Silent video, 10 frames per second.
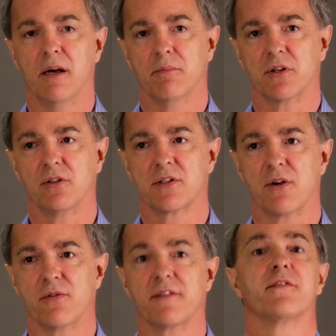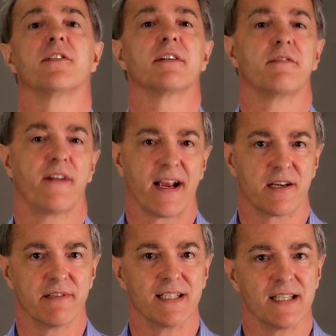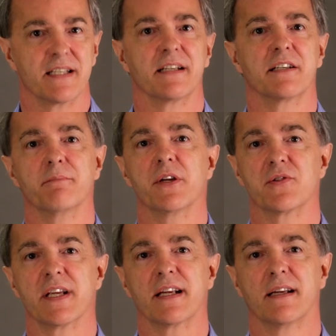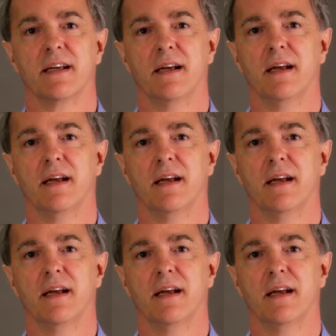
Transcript: but also the fun factor in listening to music.